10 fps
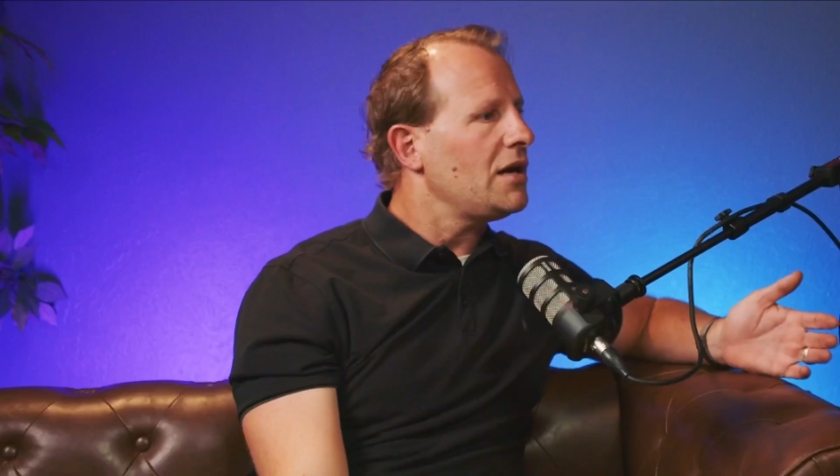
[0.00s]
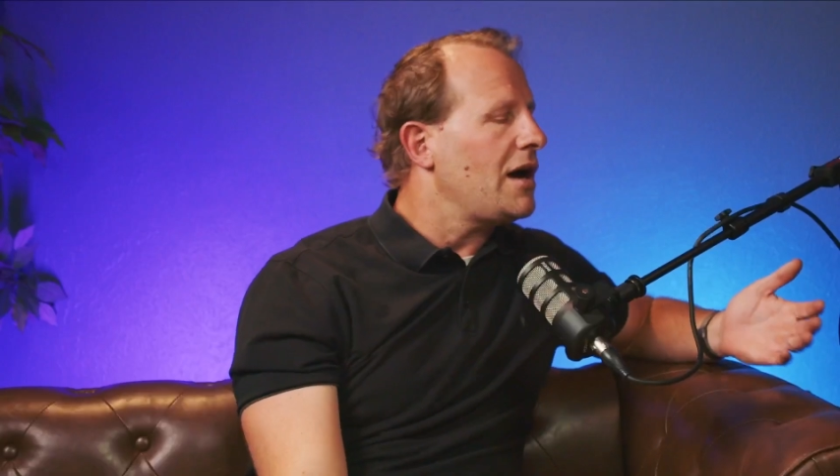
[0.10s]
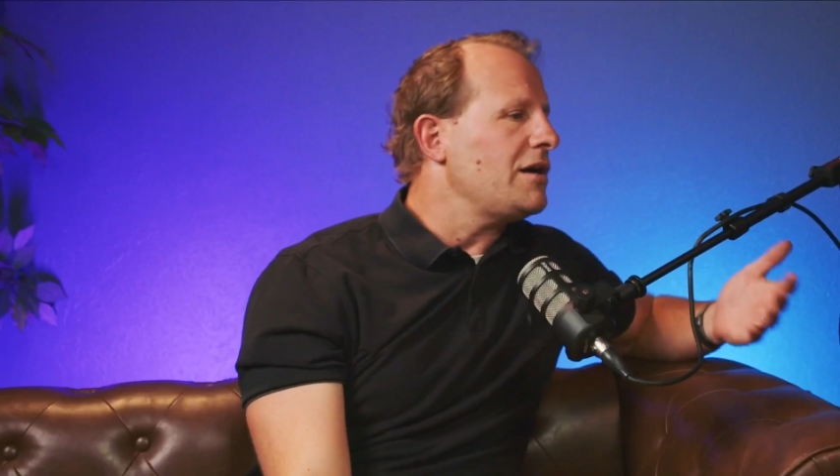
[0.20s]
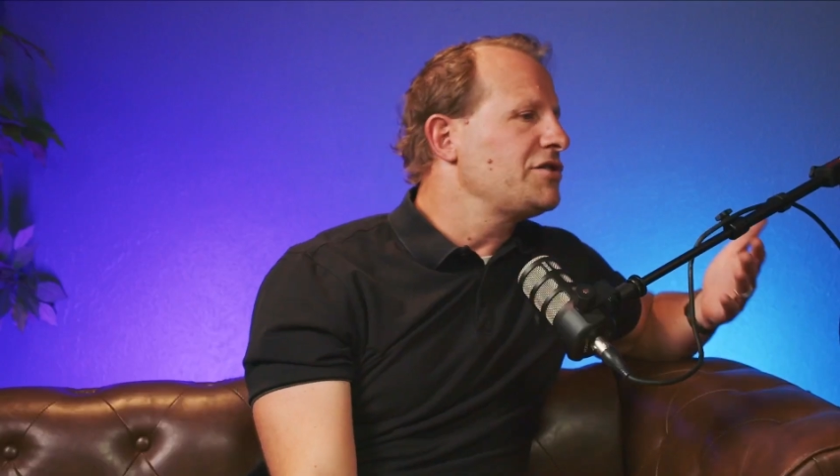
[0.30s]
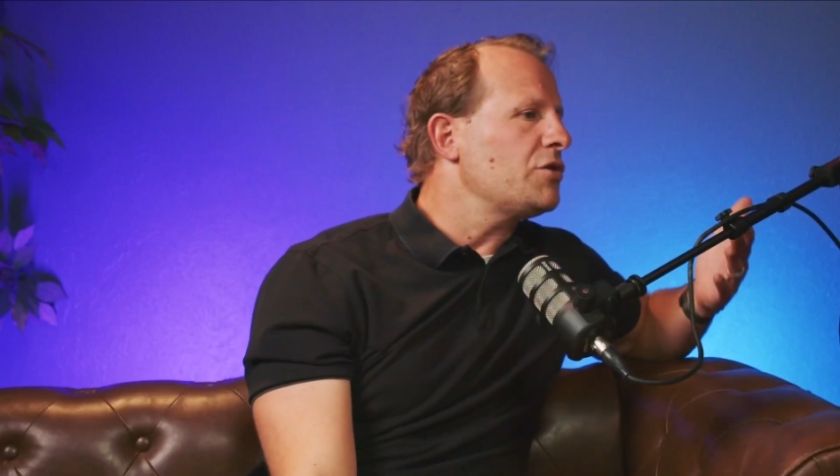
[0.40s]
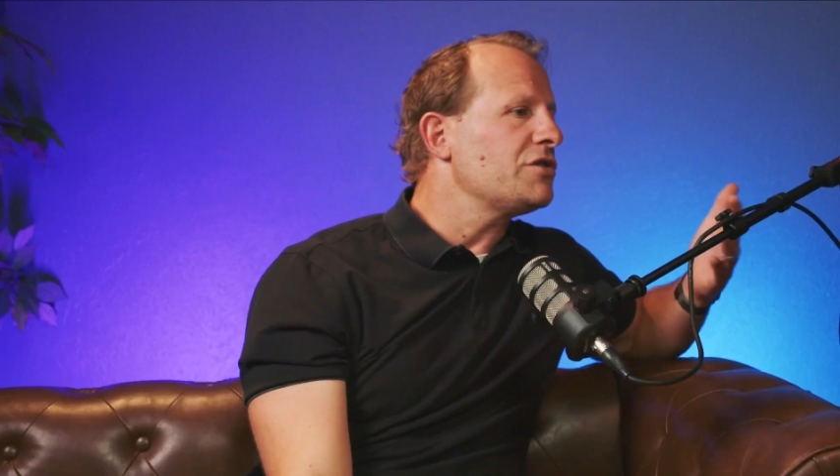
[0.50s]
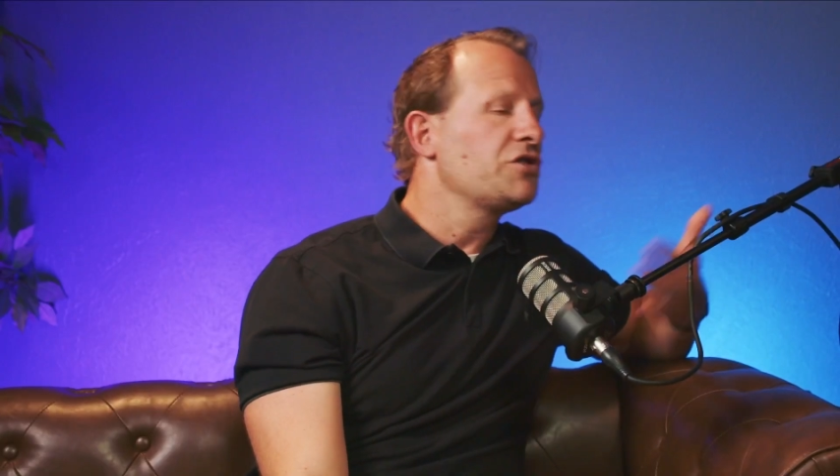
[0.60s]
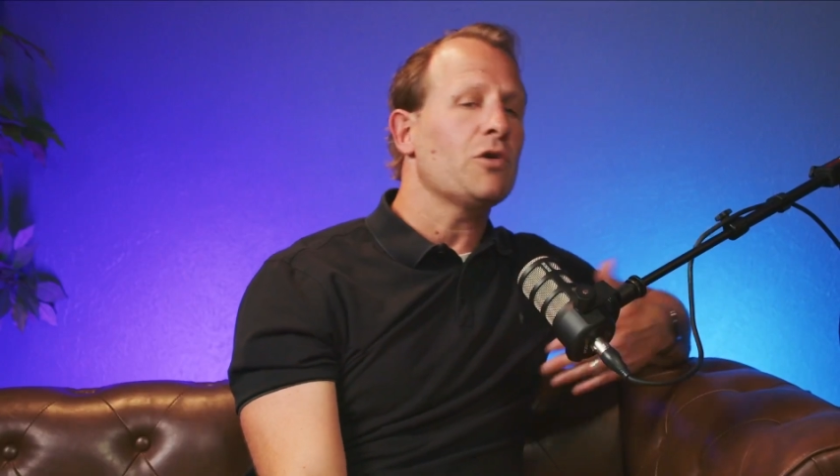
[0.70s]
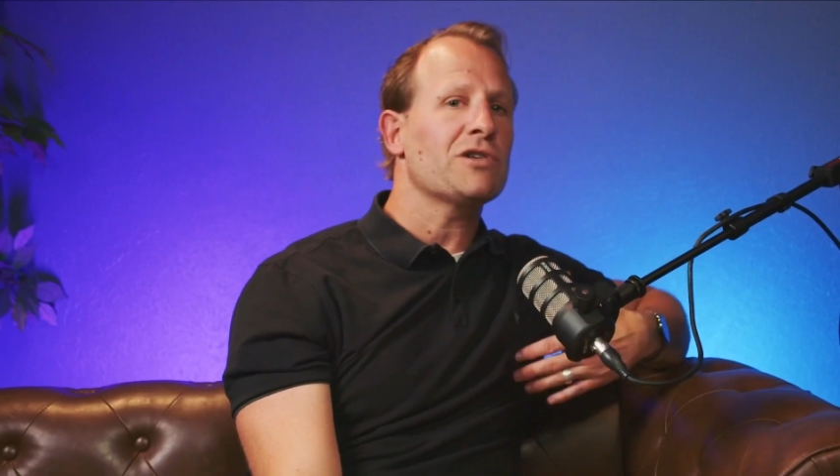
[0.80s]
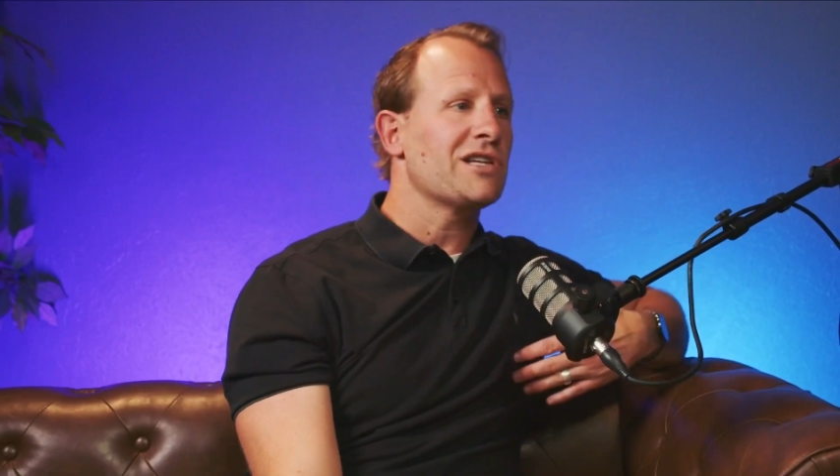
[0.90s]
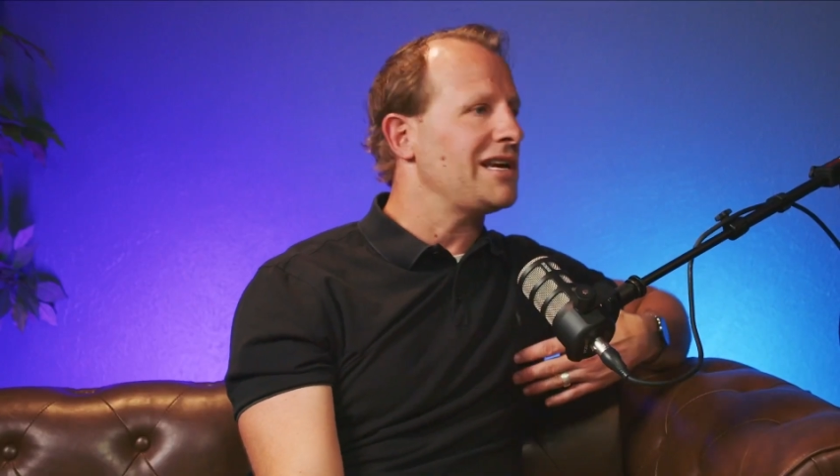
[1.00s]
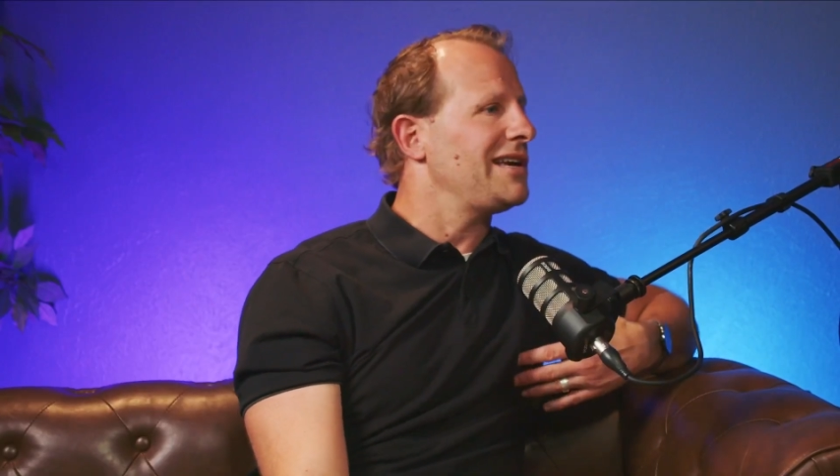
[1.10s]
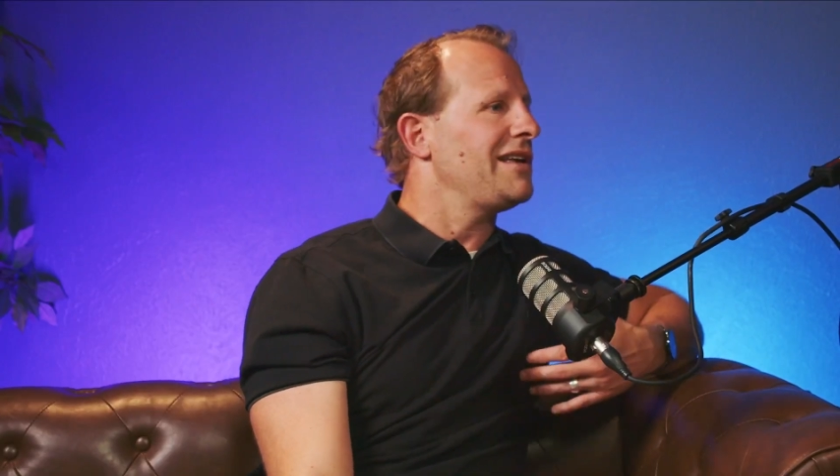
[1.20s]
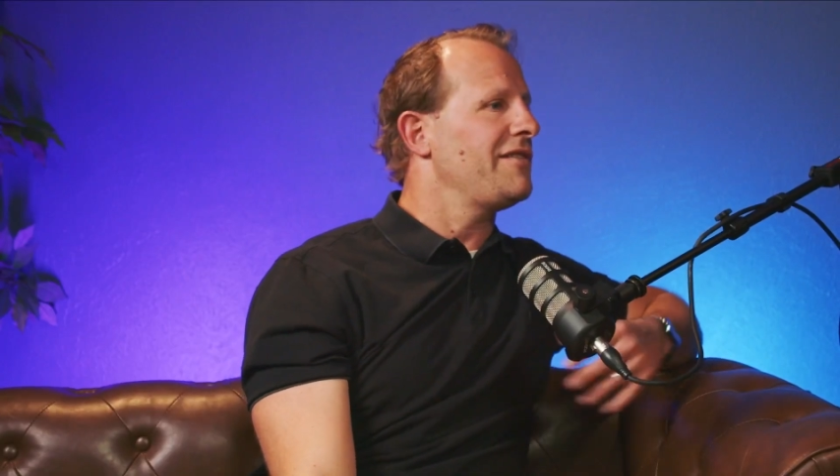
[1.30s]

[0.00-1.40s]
Yeah, Georgia.